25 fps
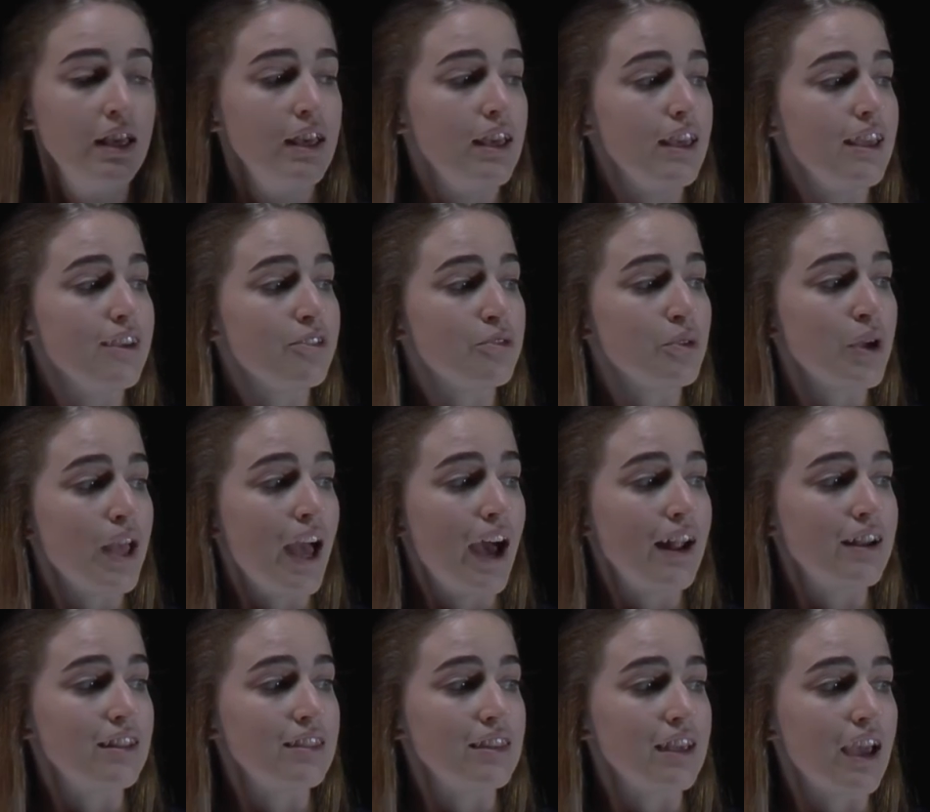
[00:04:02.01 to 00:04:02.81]
If we
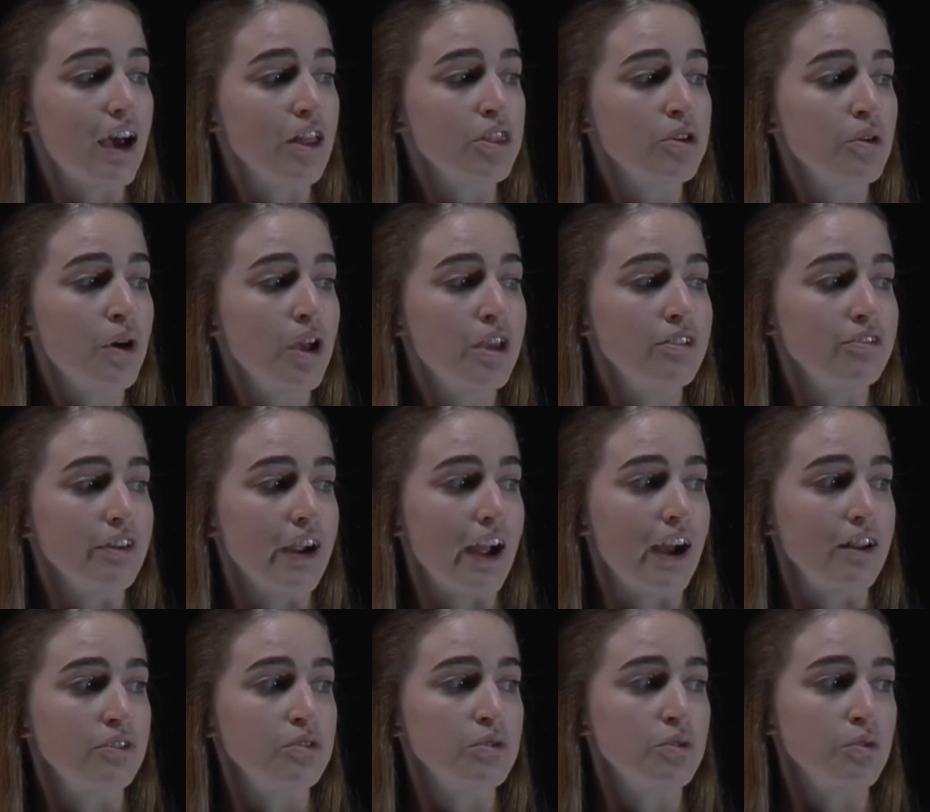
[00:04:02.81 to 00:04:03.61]
had it the other way
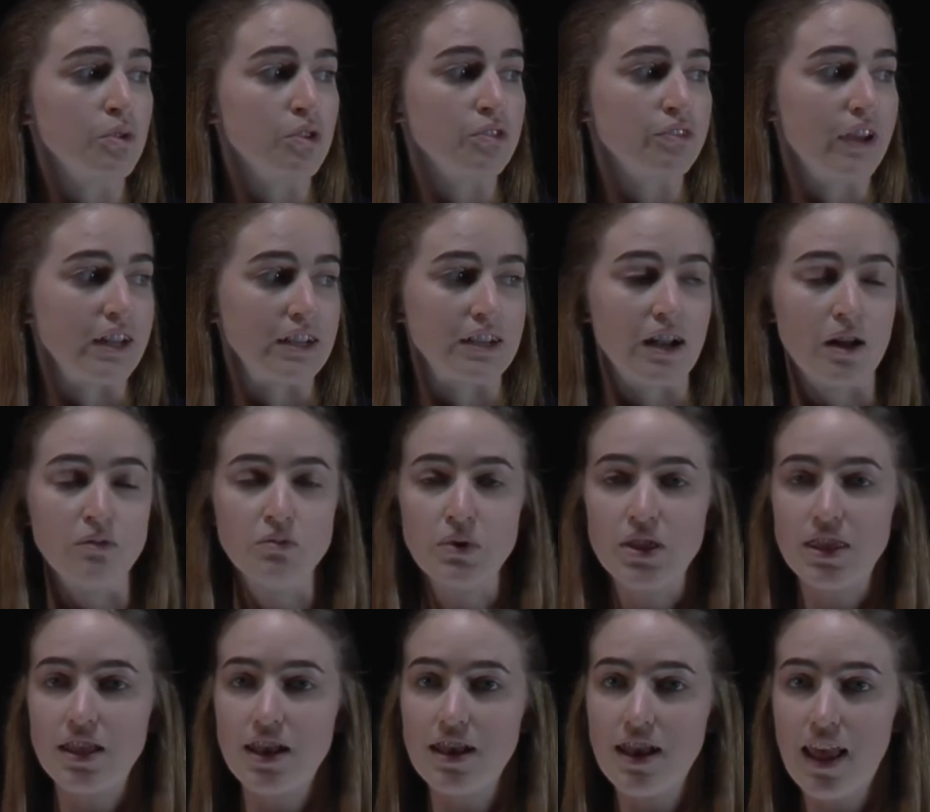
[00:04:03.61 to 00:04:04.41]
around, we would have ended up
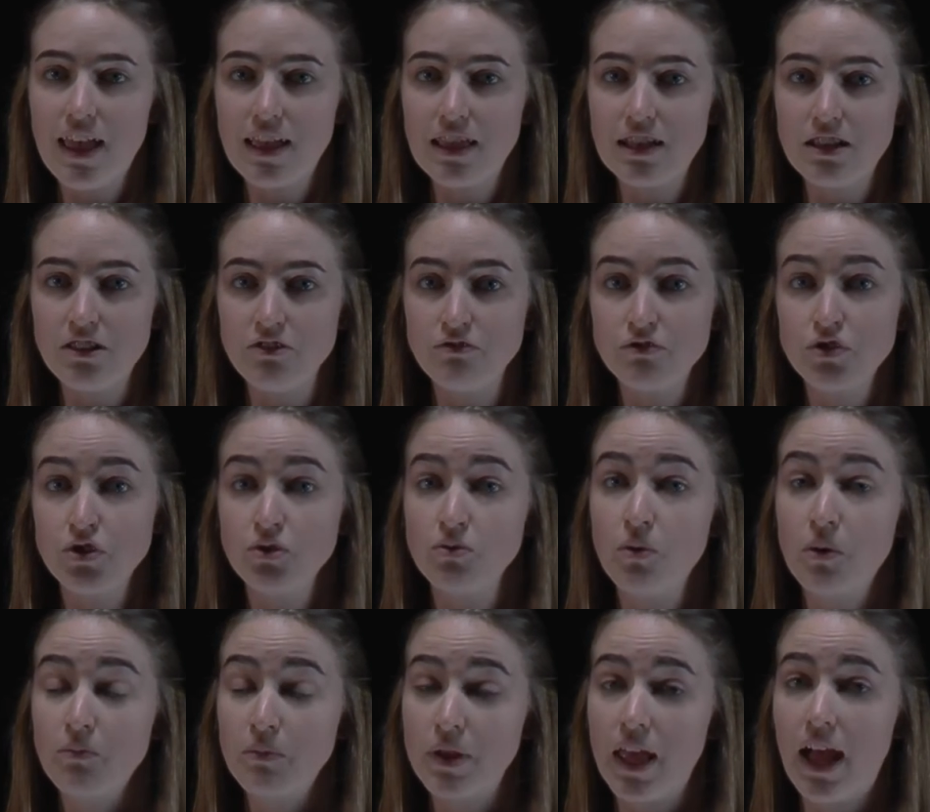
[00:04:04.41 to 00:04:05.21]
with a negative 2
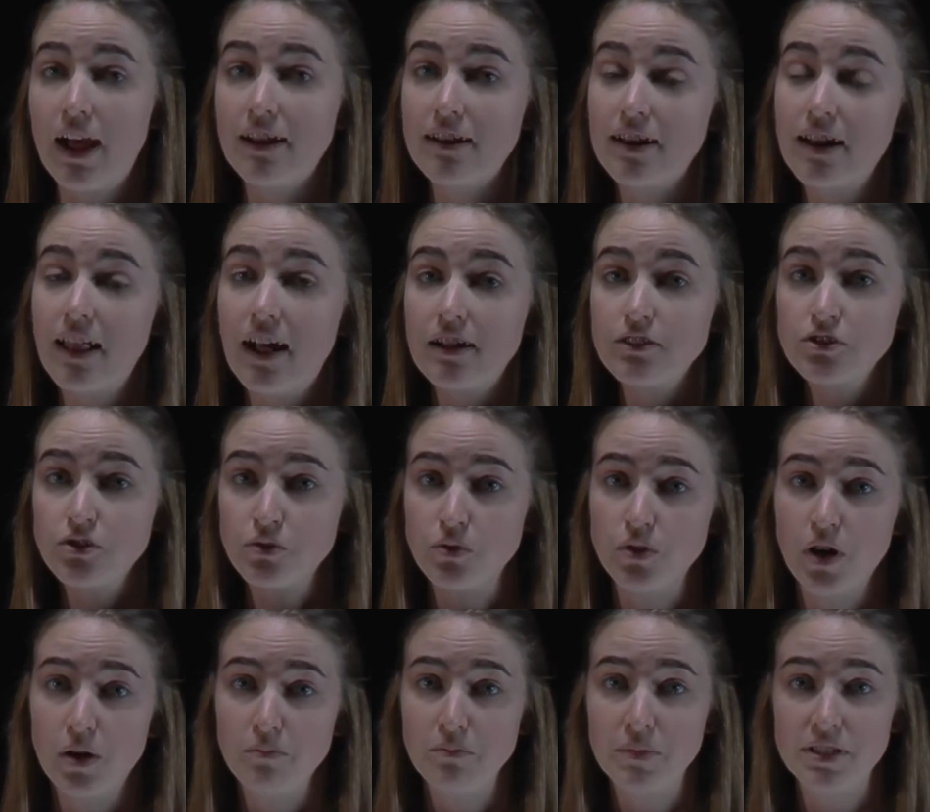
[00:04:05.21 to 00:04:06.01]
when we added our
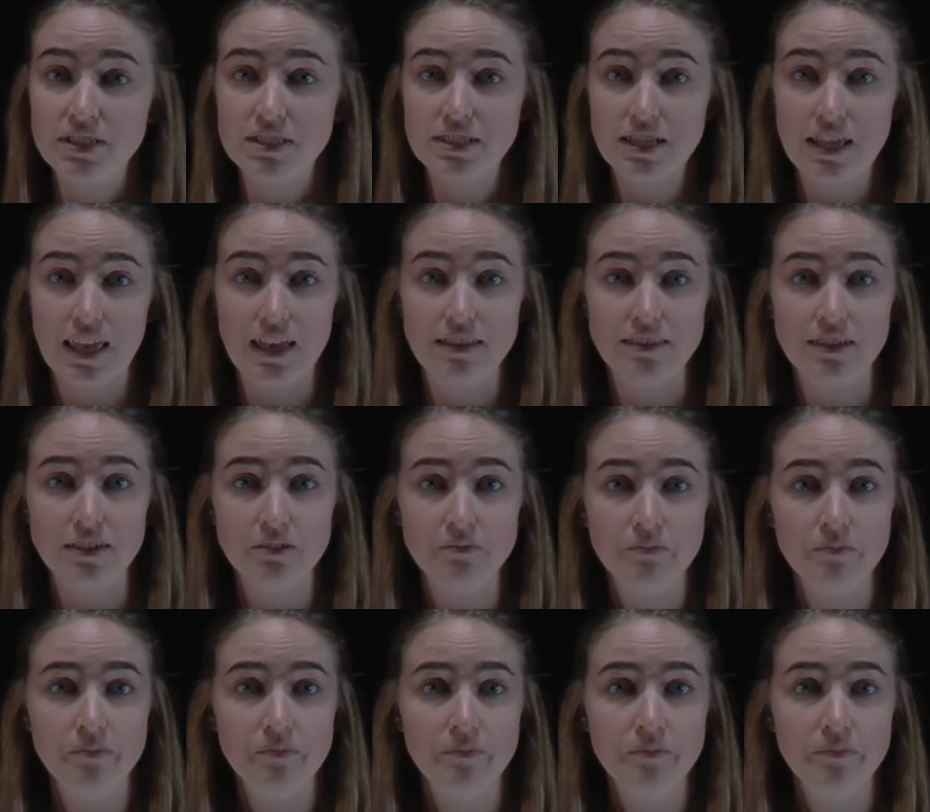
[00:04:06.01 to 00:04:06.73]
two numbers together.